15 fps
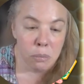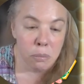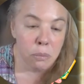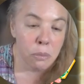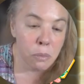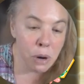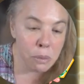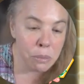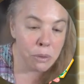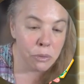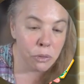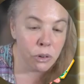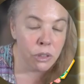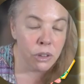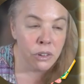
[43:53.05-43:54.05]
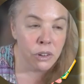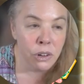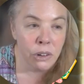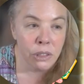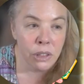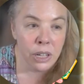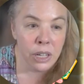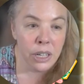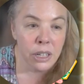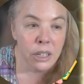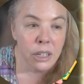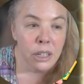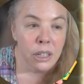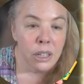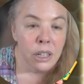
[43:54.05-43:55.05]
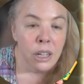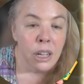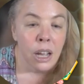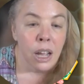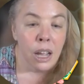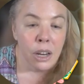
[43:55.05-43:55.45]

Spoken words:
right before the dearth hit, and